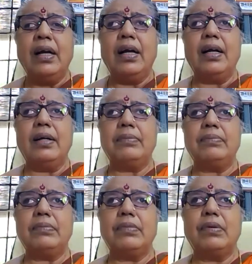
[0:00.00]
uh,
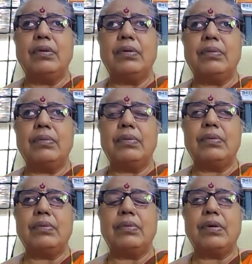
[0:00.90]

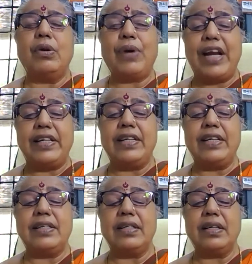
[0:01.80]
look at
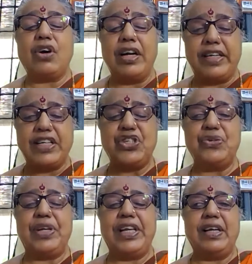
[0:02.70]
it
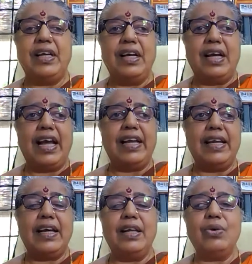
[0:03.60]
contextually,
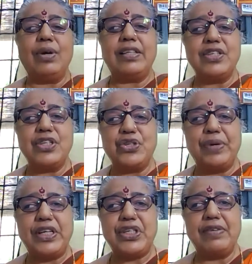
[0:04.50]
and look at the
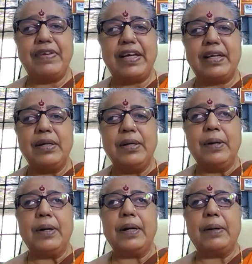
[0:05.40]
situation where
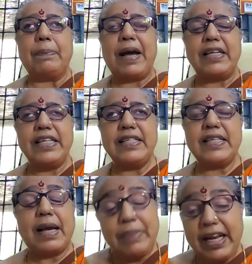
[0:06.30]
help
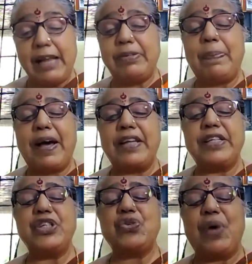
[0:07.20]
the
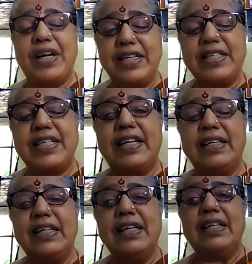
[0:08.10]
parties to understand
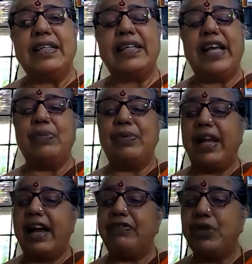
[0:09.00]
that they will
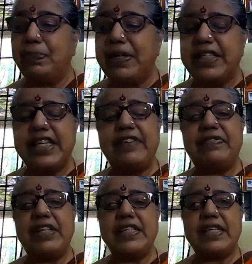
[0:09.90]
have to
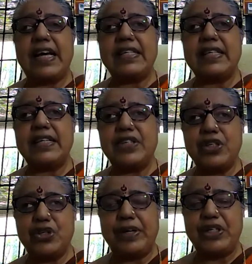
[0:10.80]
perceive this as a
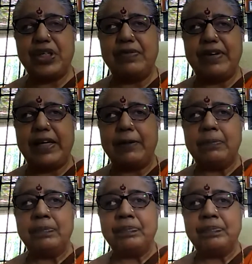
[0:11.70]
situation where,